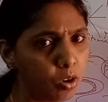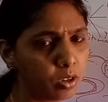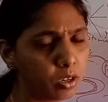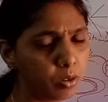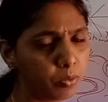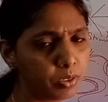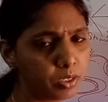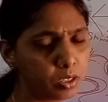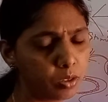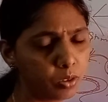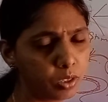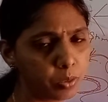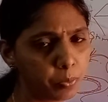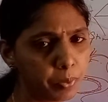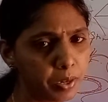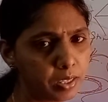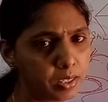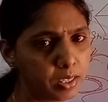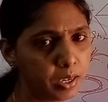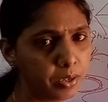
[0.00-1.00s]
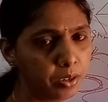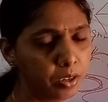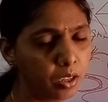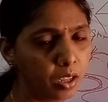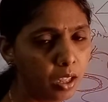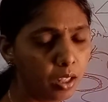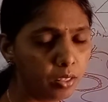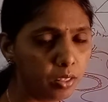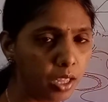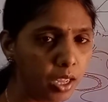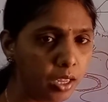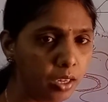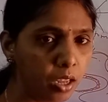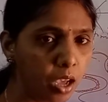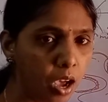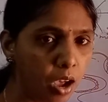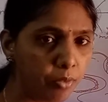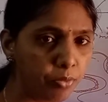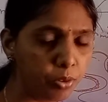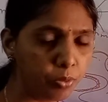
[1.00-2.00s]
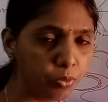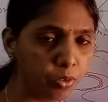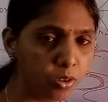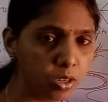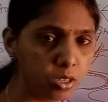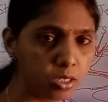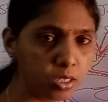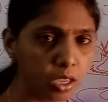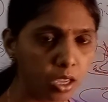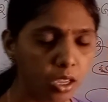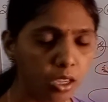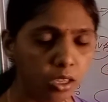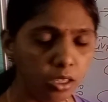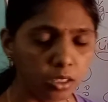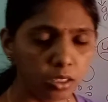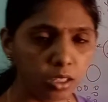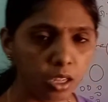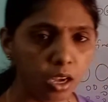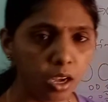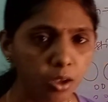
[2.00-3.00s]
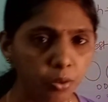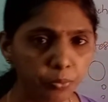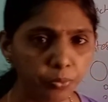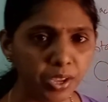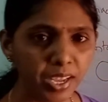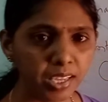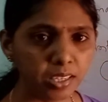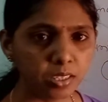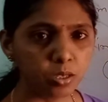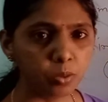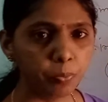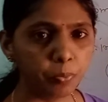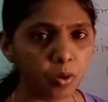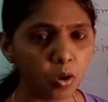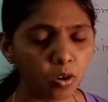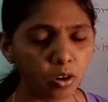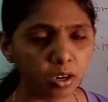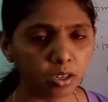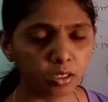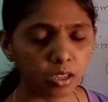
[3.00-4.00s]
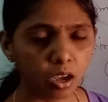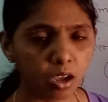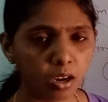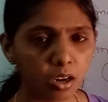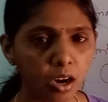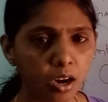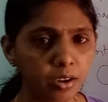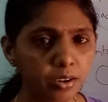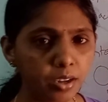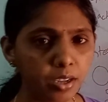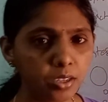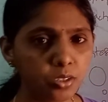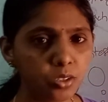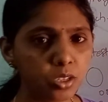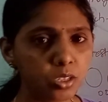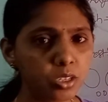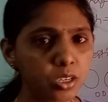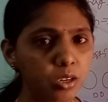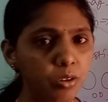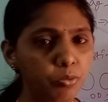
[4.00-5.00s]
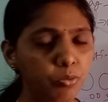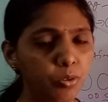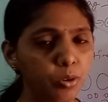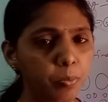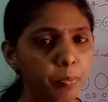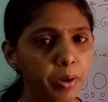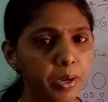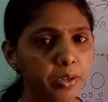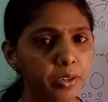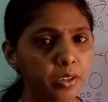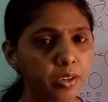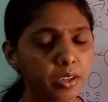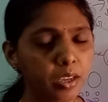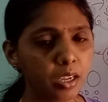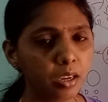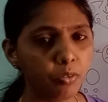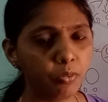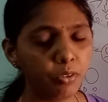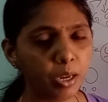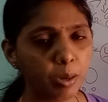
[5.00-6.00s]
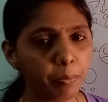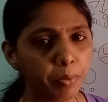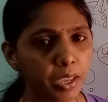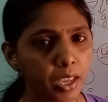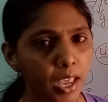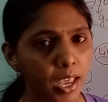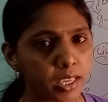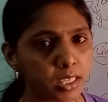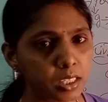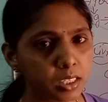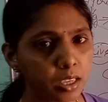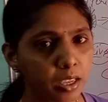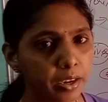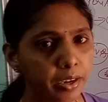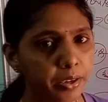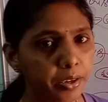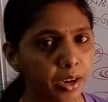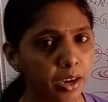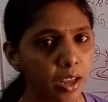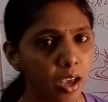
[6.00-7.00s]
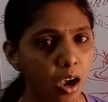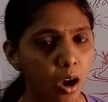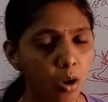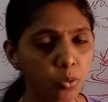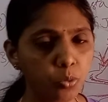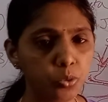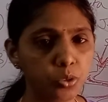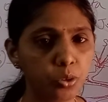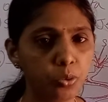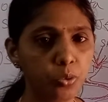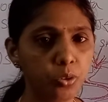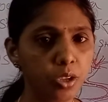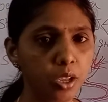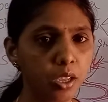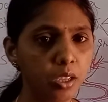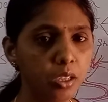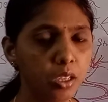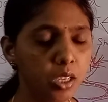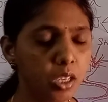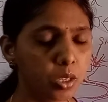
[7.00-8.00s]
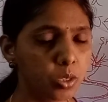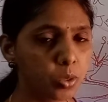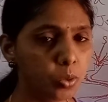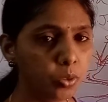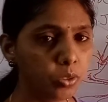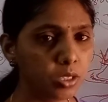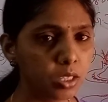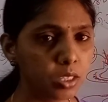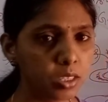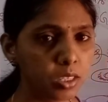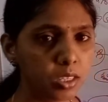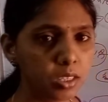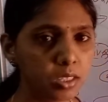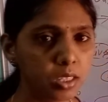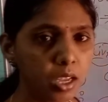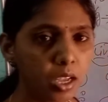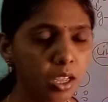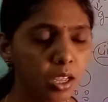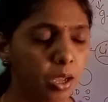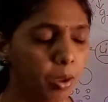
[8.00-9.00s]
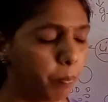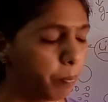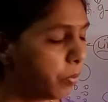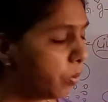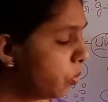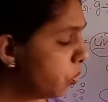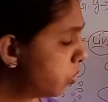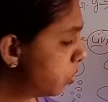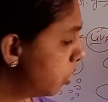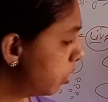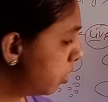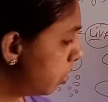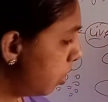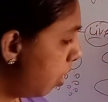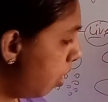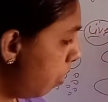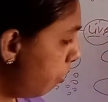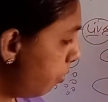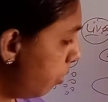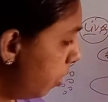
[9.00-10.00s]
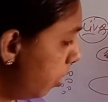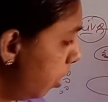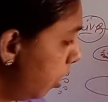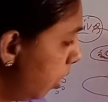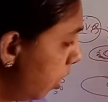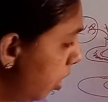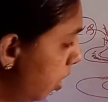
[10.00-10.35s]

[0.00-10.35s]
water which was present. Then afterwards, the waste product or undigested food material will be excreted out. Okay, so this is the process of